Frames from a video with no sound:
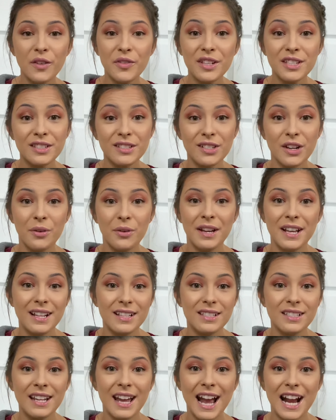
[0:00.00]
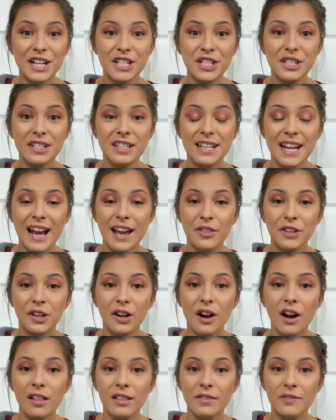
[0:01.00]
the snow hits to actually gather
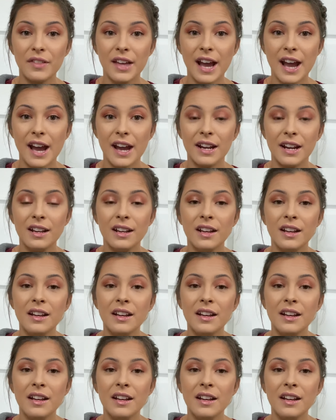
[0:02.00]
all of that